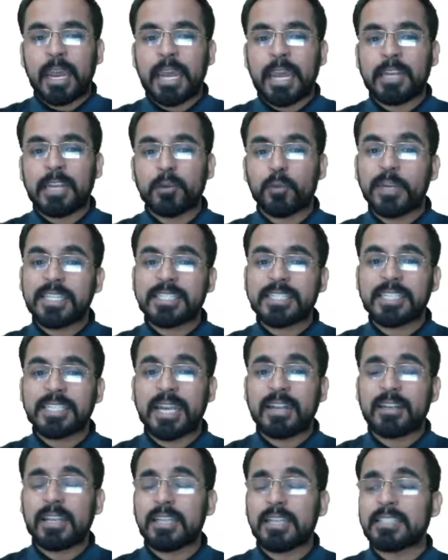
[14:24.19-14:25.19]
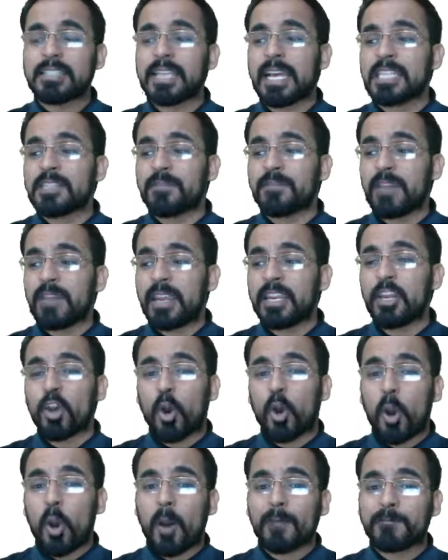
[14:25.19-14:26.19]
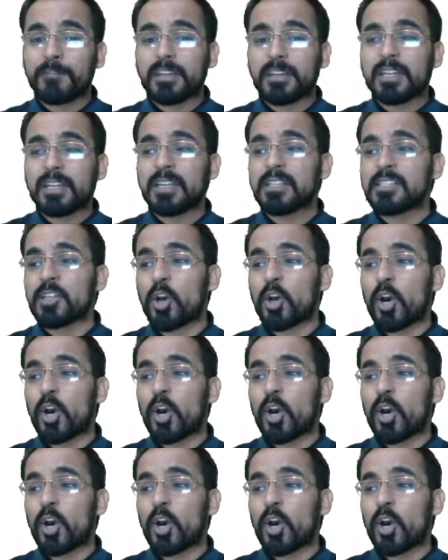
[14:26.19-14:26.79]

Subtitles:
And which sentence has very obvious